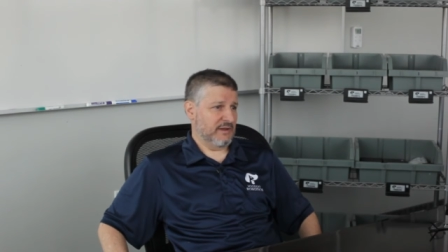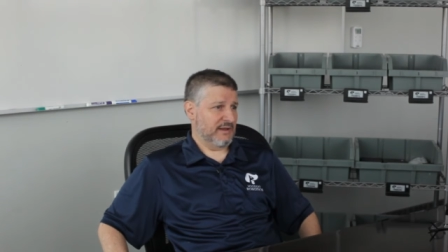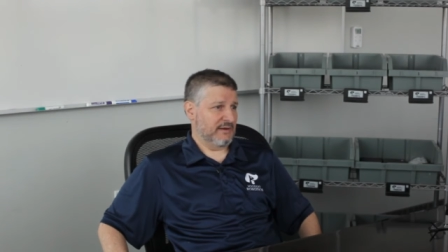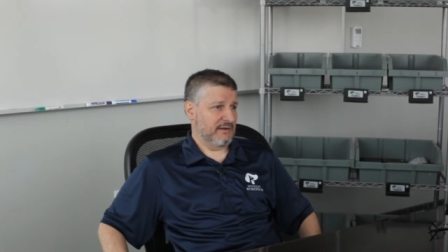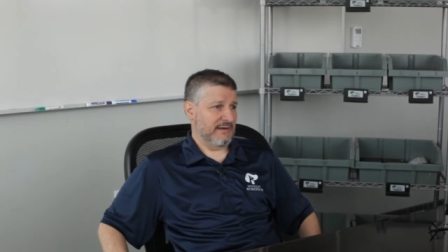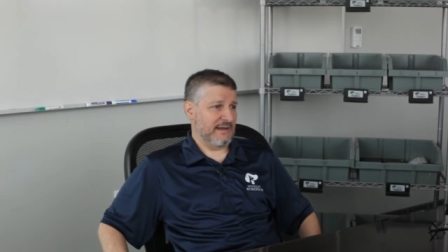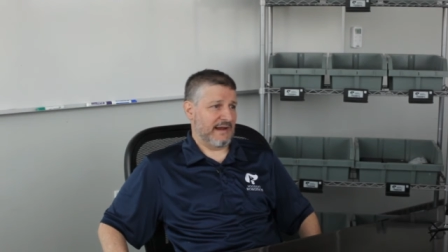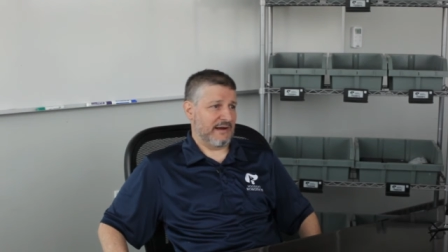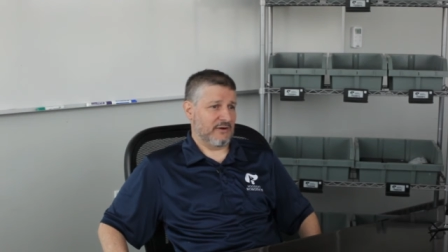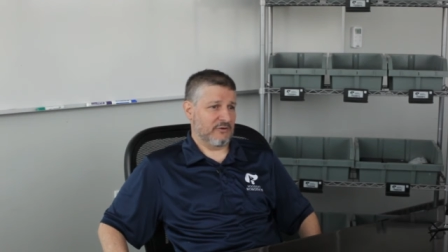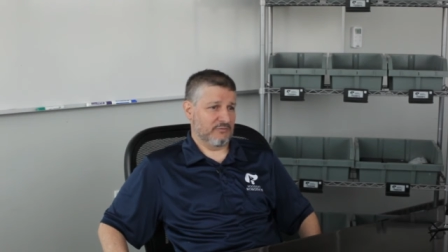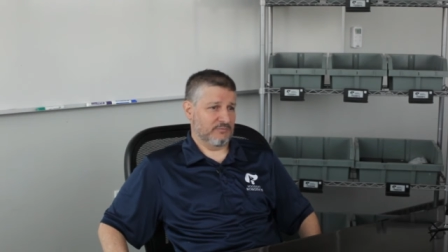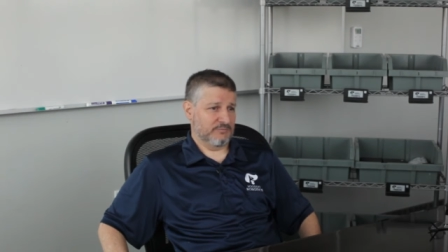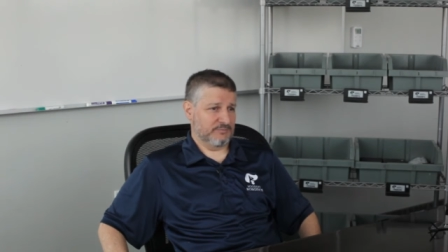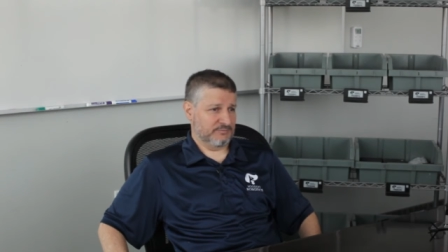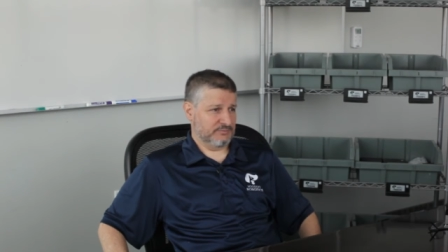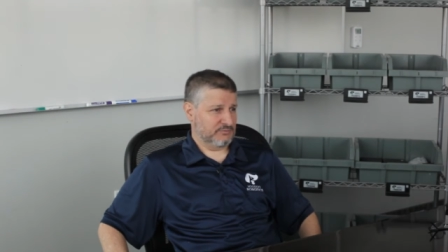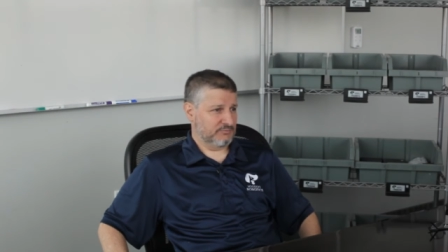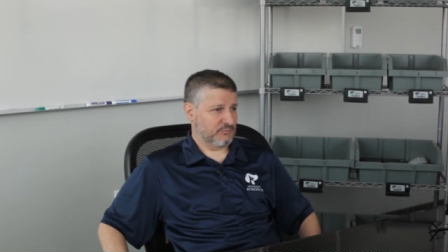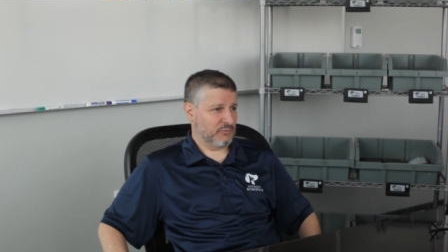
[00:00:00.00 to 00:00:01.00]
And our
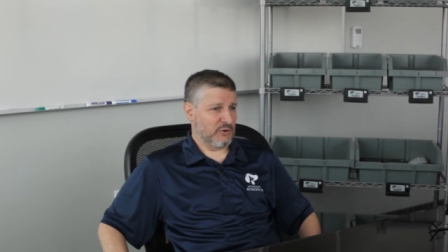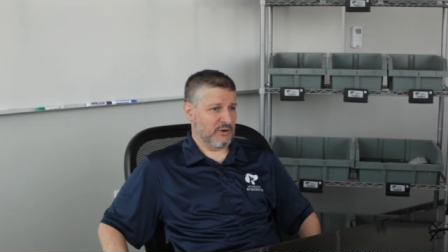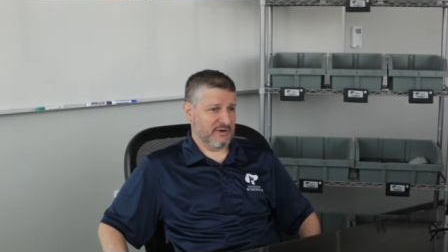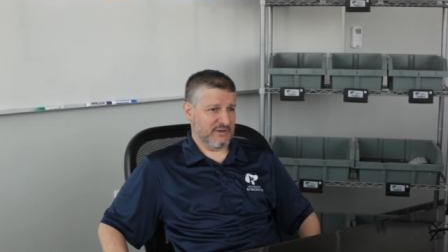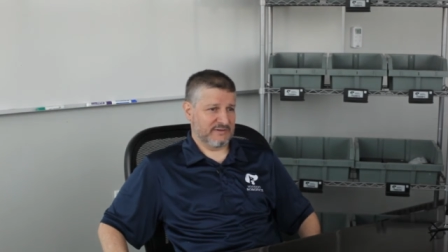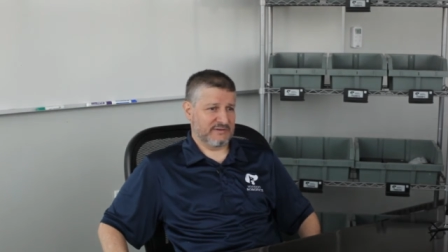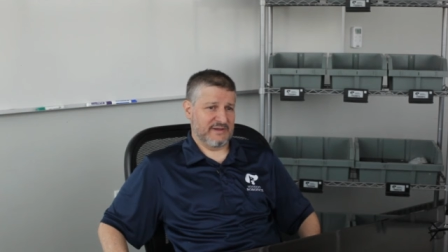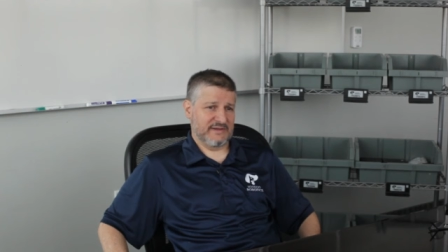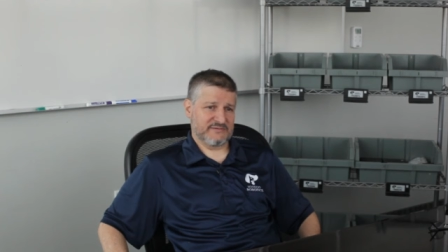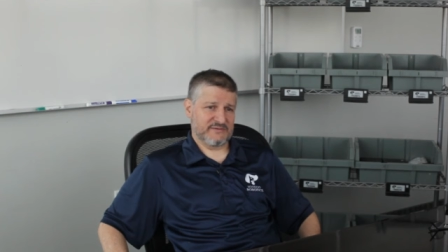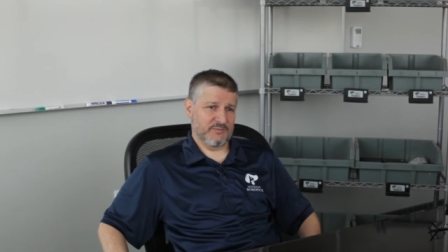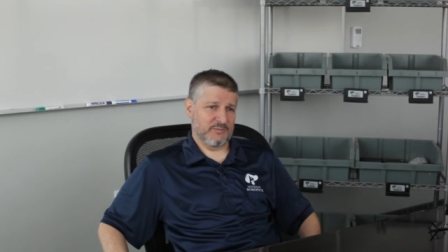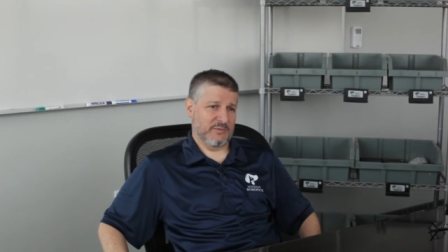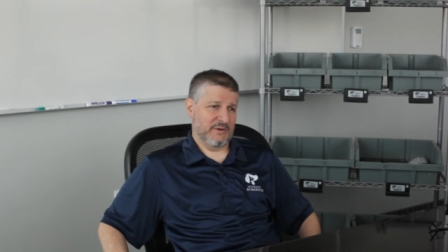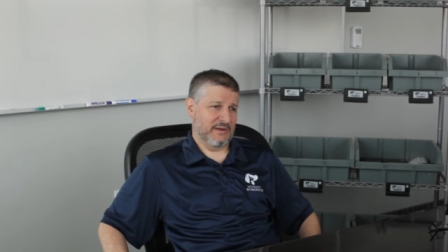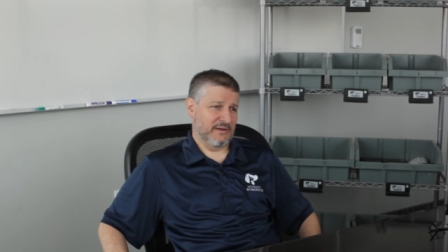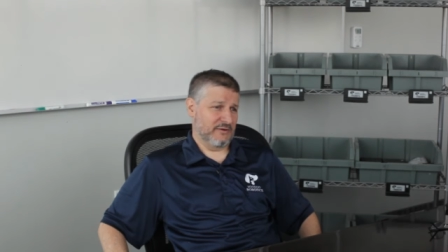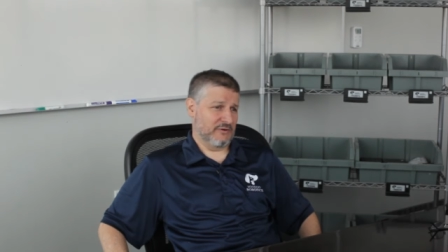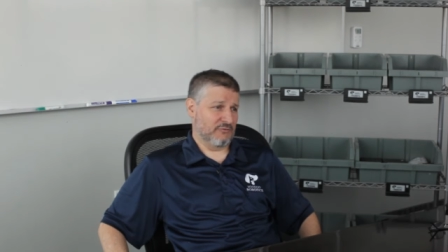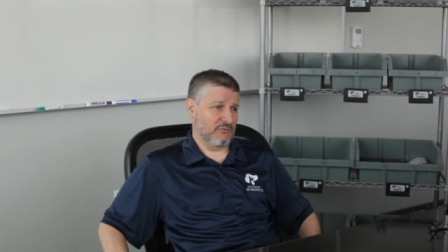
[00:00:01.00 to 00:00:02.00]
product has a
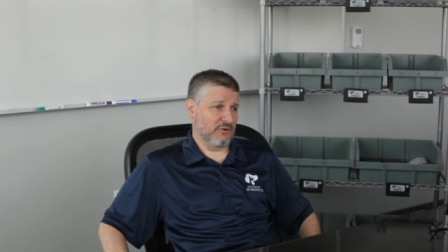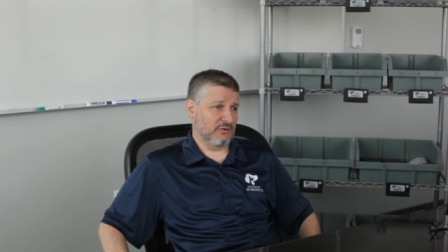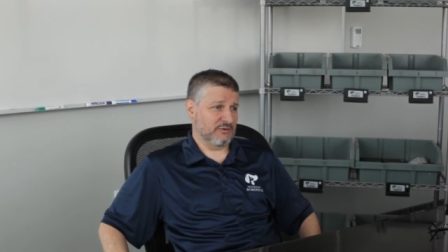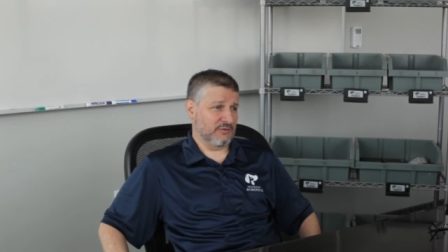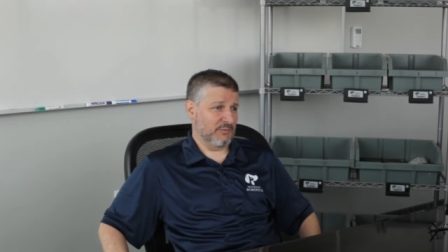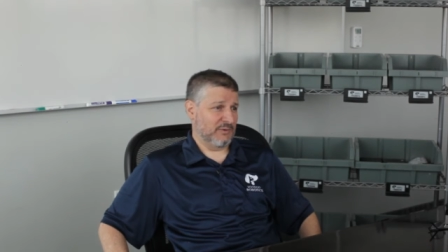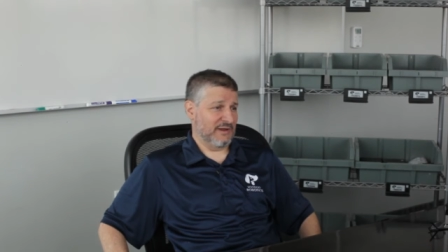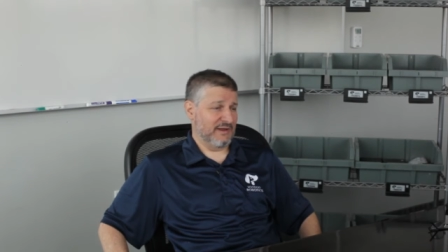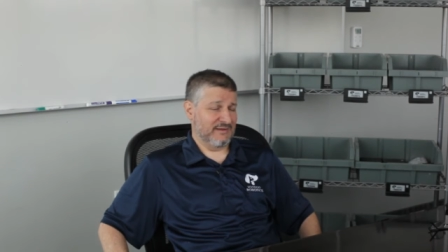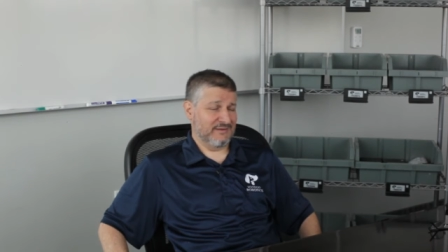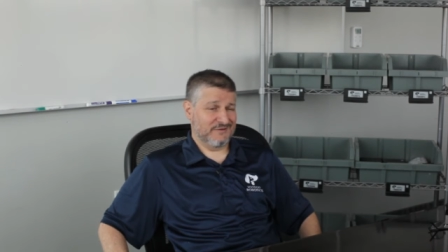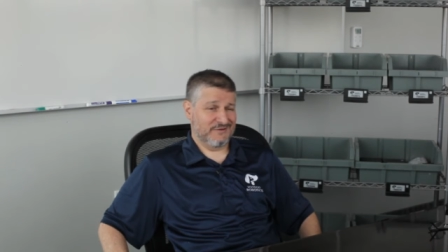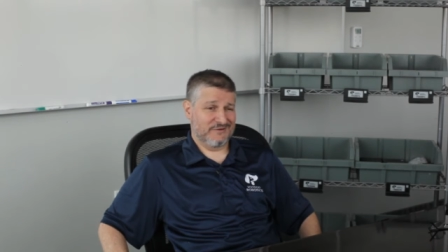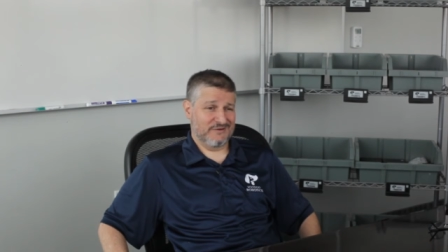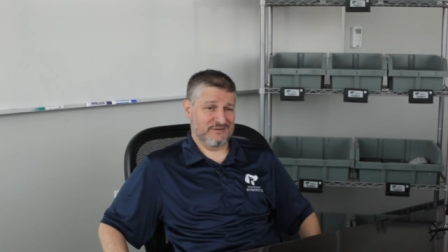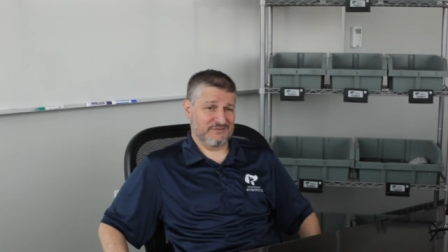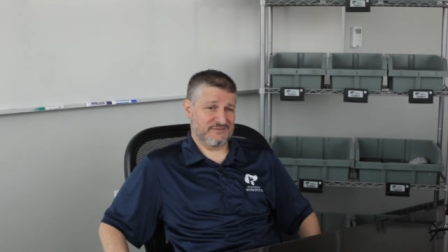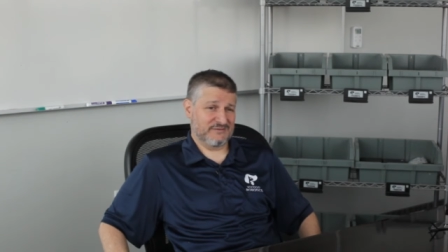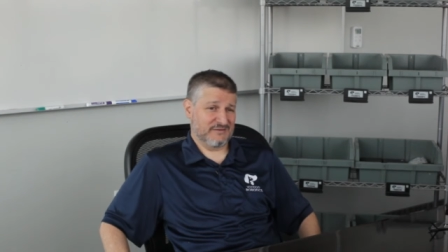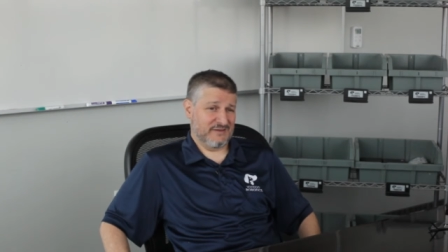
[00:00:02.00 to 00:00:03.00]
role to play
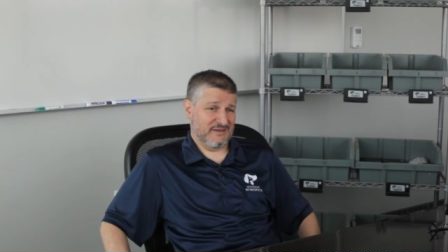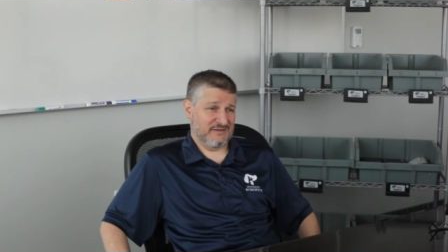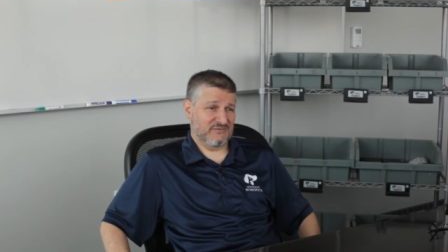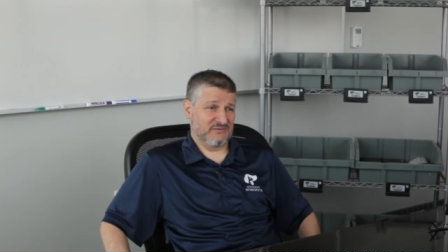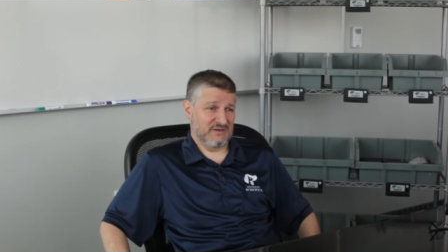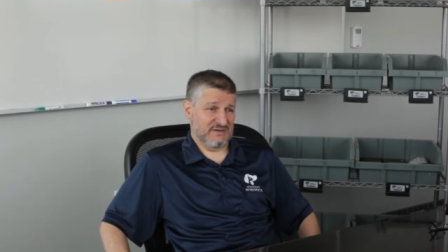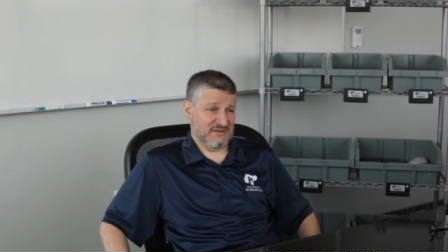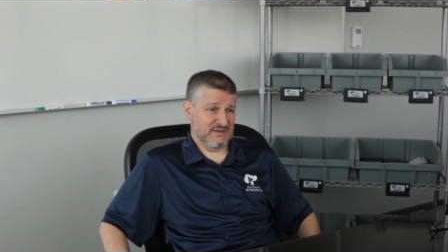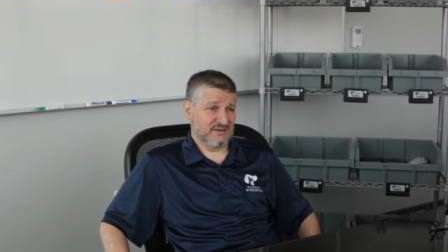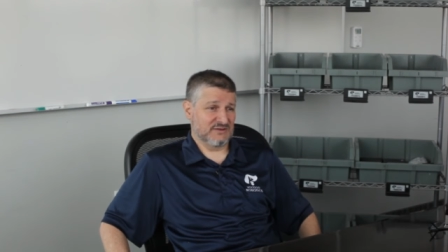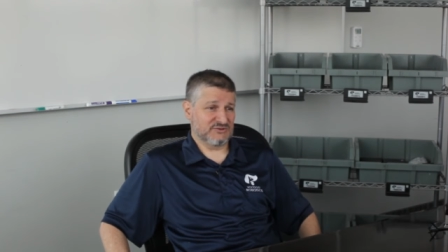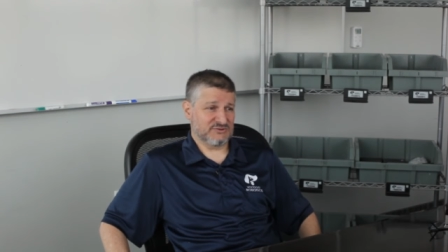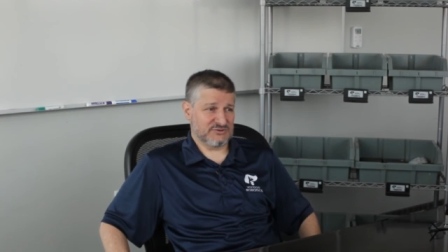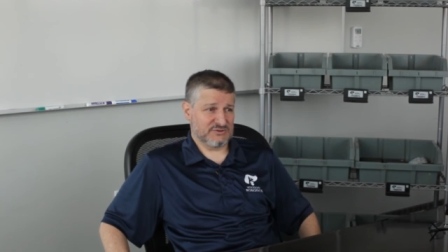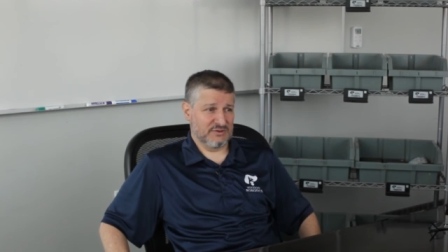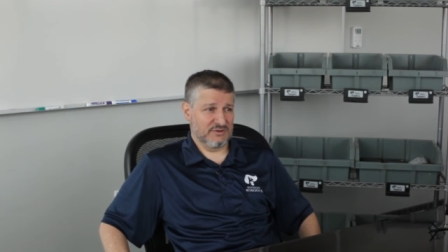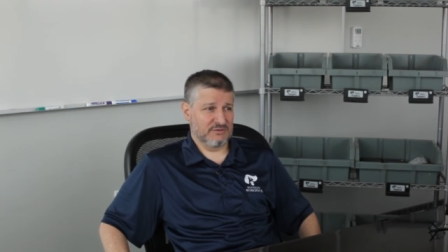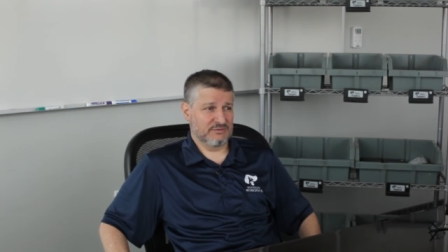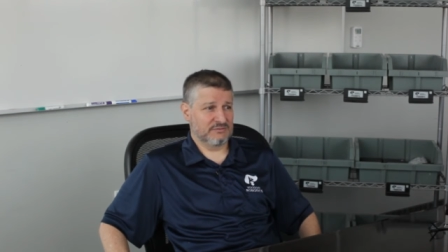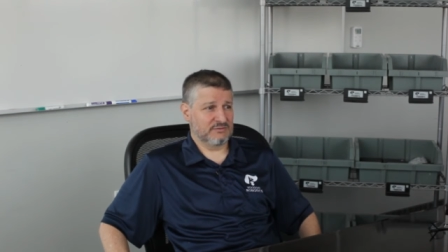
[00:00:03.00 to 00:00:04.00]
there, as SVT has
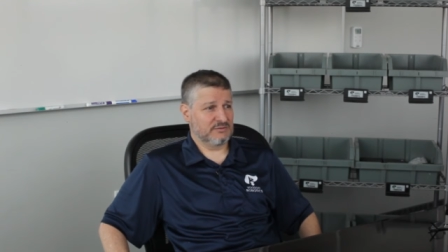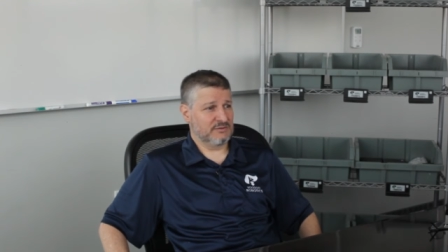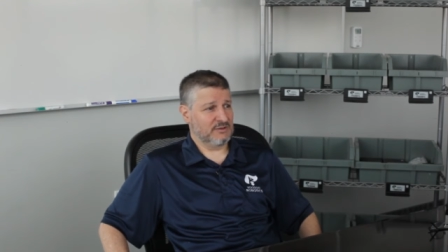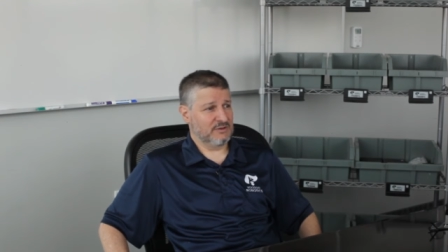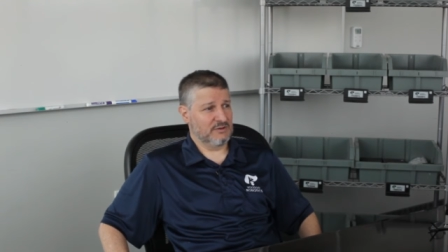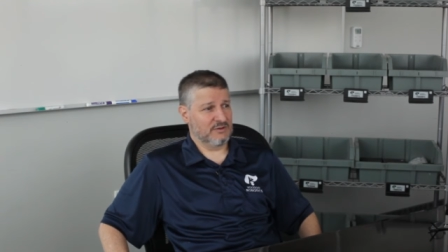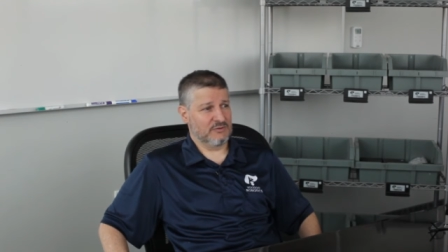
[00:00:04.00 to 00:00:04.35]
shown.